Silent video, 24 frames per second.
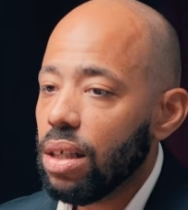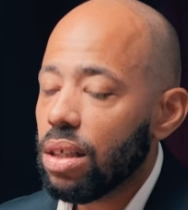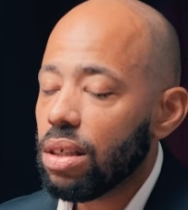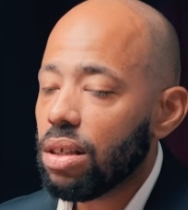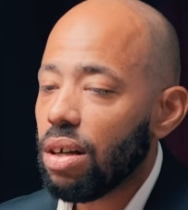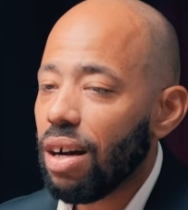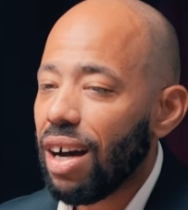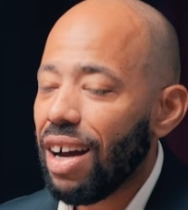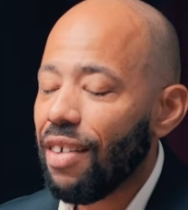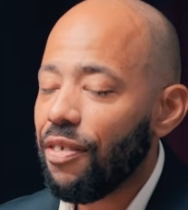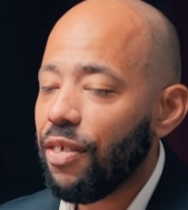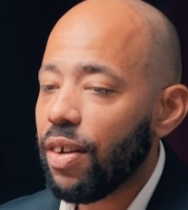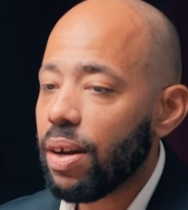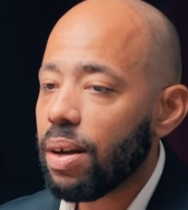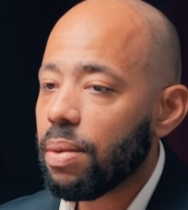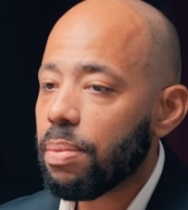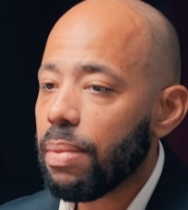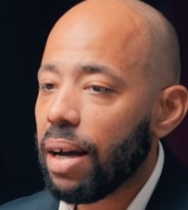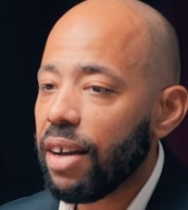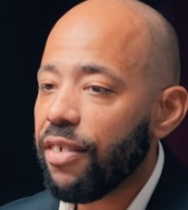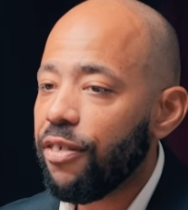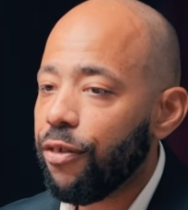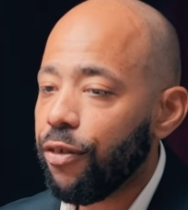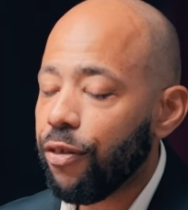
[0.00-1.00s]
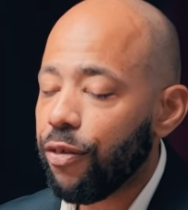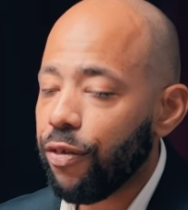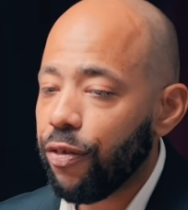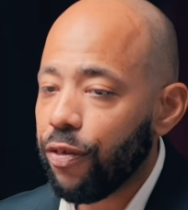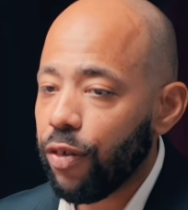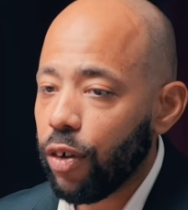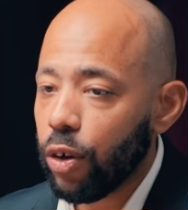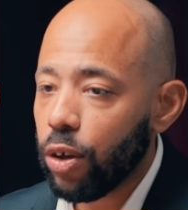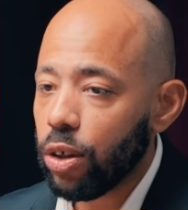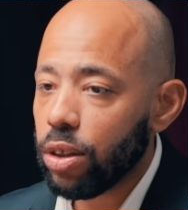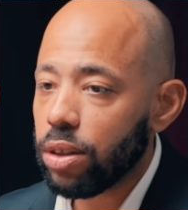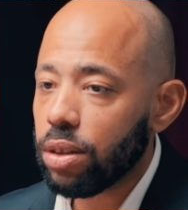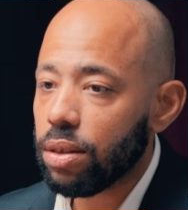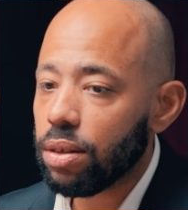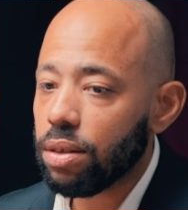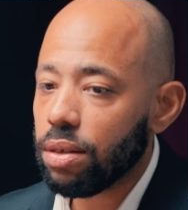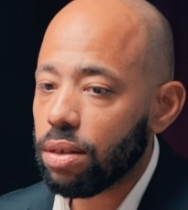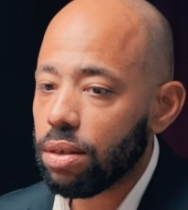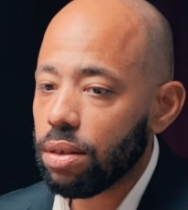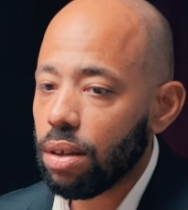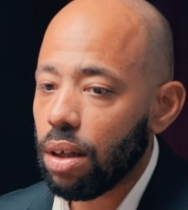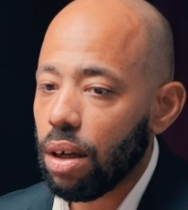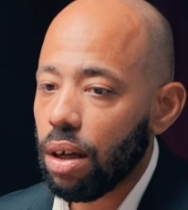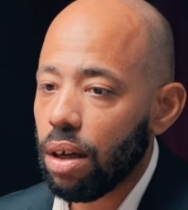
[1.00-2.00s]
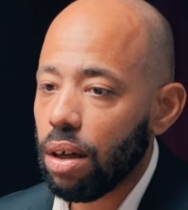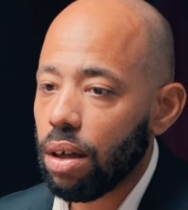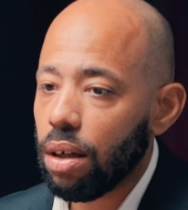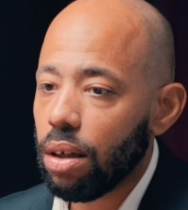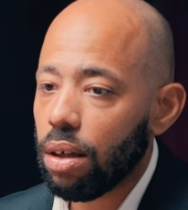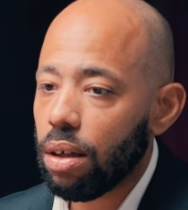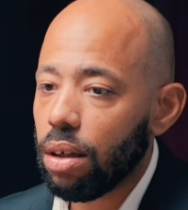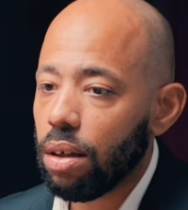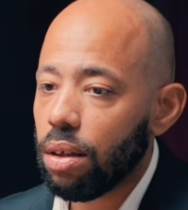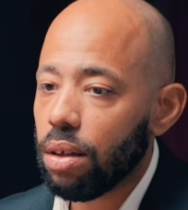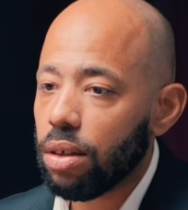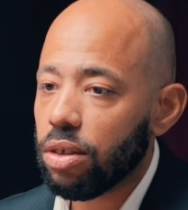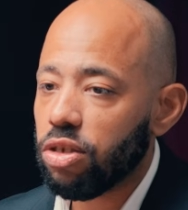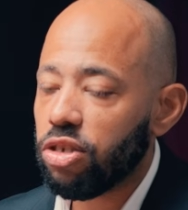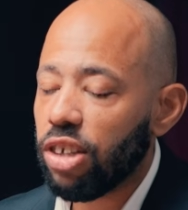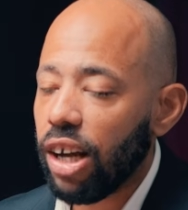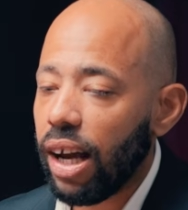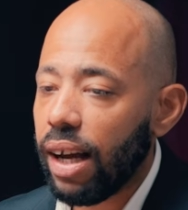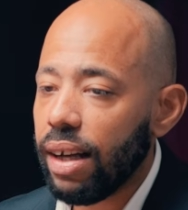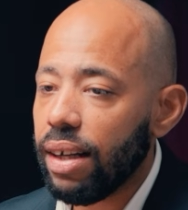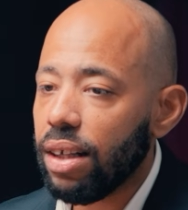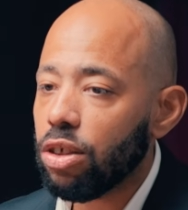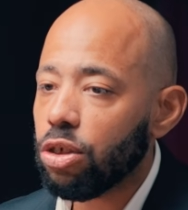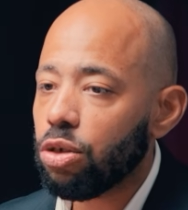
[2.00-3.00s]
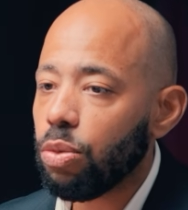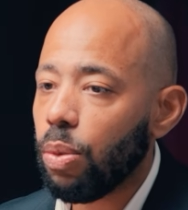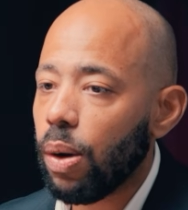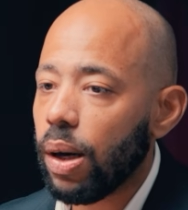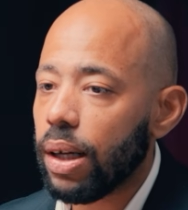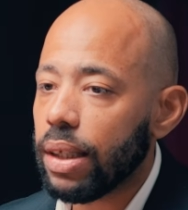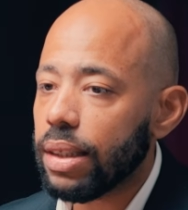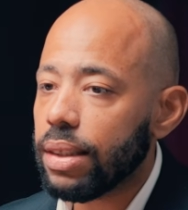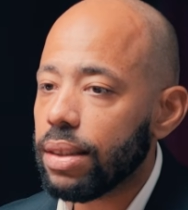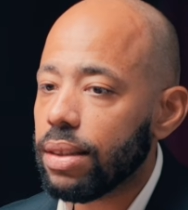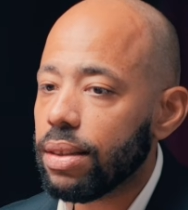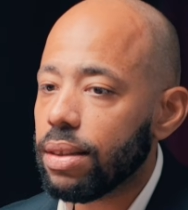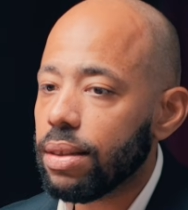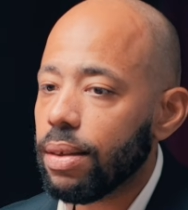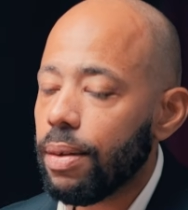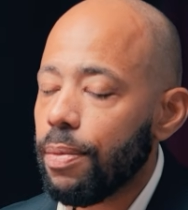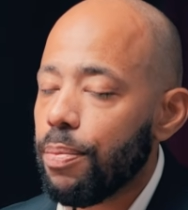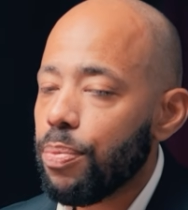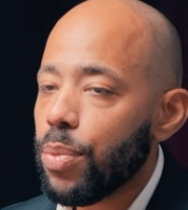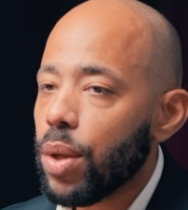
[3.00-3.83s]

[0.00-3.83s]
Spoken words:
So I think my first challenge was,